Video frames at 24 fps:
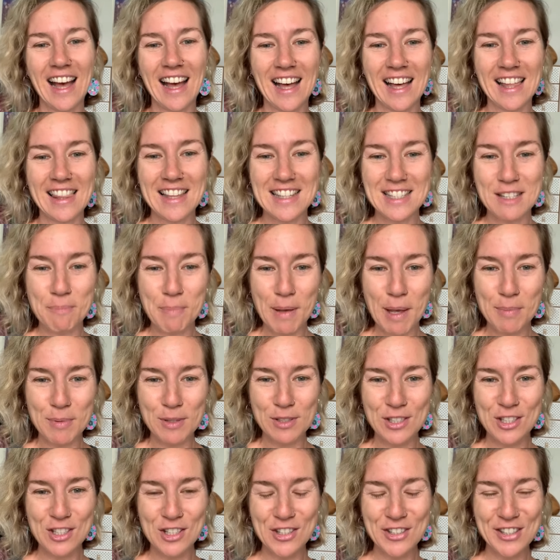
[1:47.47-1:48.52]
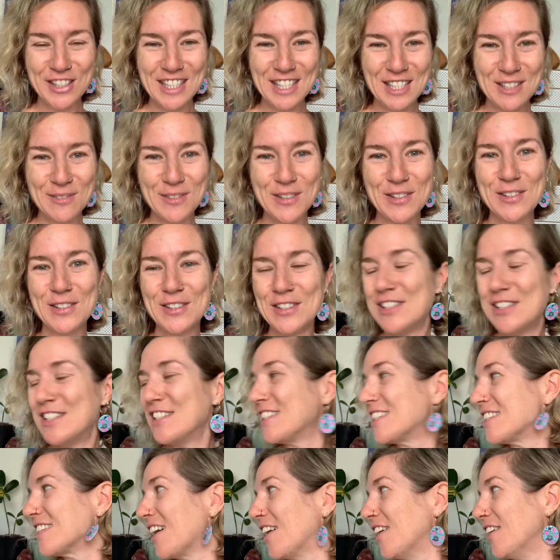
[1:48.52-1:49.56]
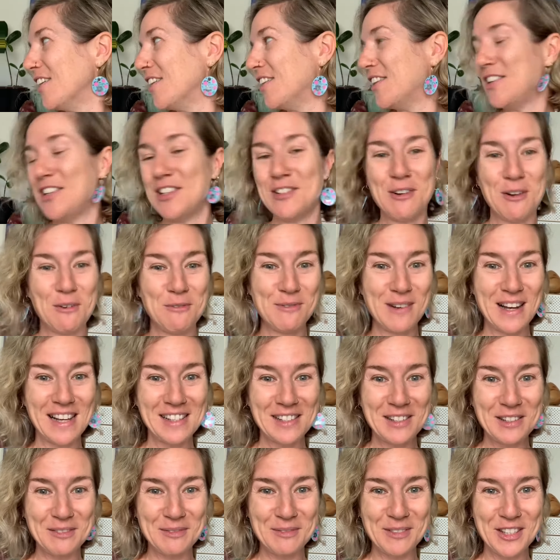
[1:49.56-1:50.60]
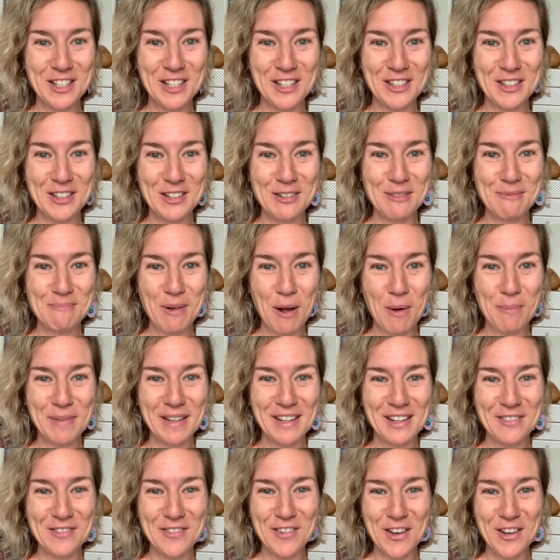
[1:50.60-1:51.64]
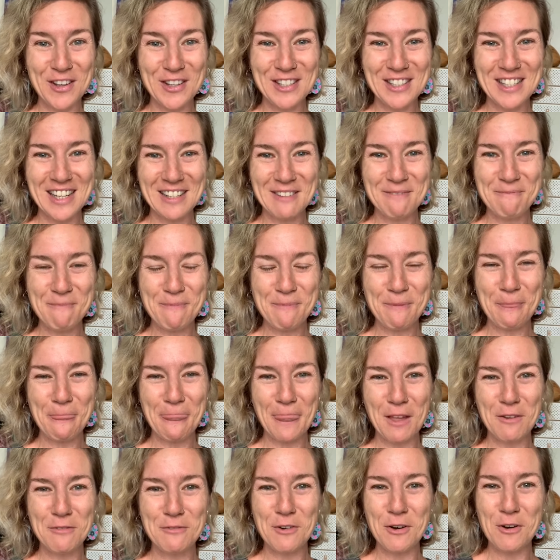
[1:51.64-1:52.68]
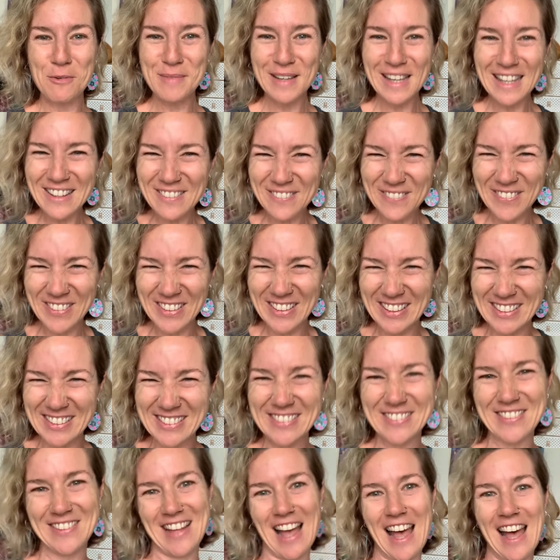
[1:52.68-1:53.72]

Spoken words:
There's a People's Choice Award, so you are welcome to pop in a vote for me if you